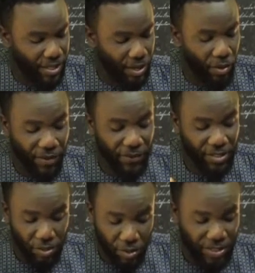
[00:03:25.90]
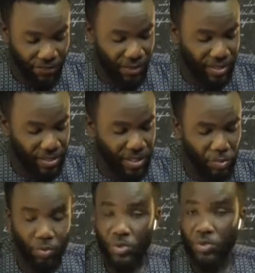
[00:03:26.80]
If it's not a fact, it
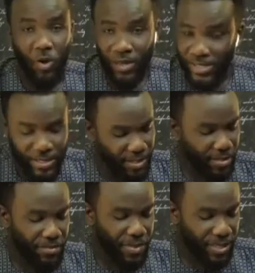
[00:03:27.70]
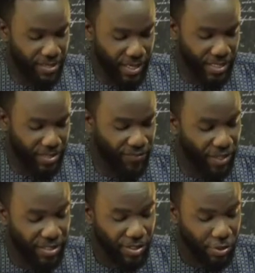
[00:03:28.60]
will not be discussed. Fact
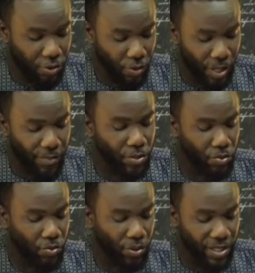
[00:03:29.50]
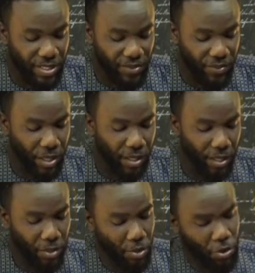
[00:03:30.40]
Sheet show coming soon on e.TV
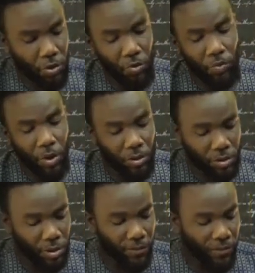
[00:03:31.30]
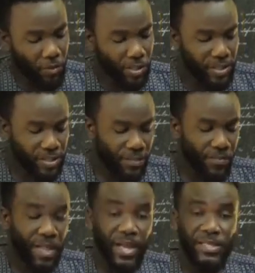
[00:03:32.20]
Ghana, your world of quality
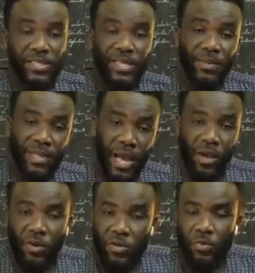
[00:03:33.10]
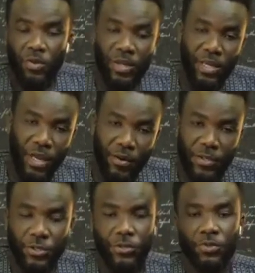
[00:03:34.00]
entertainment. I would also want to
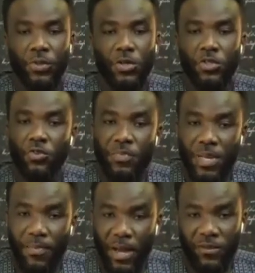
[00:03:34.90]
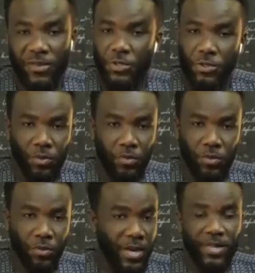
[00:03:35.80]
encourage you to be part of this show
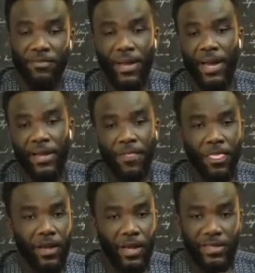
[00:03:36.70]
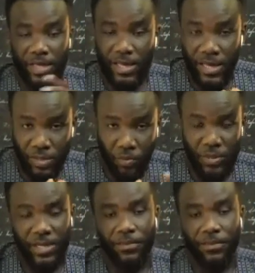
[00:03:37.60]
already by sending us WhatsApp